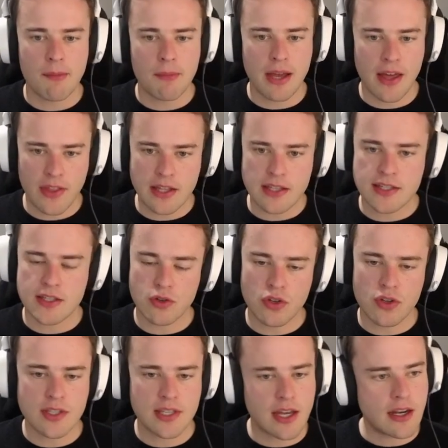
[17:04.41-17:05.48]
and then still
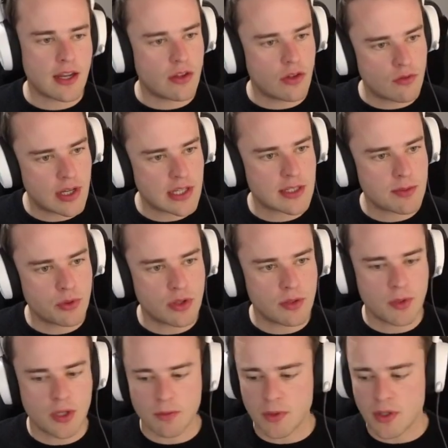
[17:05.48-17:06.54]
use the Unhallowed Rites to put them
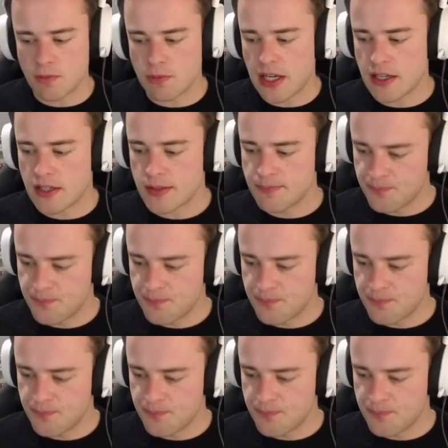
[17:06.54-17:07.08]
on the bottom later.